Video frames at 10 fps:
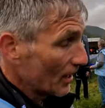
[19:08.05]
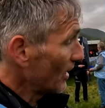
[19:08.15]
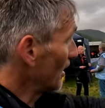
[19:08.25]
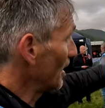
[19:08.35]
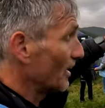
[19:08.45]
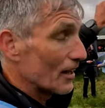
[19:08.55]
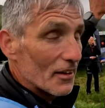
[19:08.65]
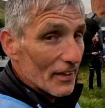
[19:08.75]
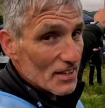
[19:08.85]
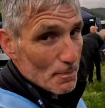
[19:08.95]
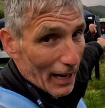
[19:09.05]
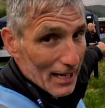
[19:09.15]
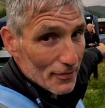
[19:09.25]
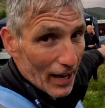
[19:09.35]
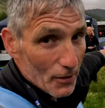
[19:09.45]
that's back
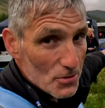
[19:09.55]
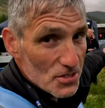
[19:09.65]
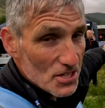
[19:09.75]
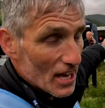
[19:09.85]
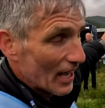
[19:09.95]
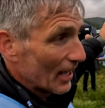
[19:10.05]
of house.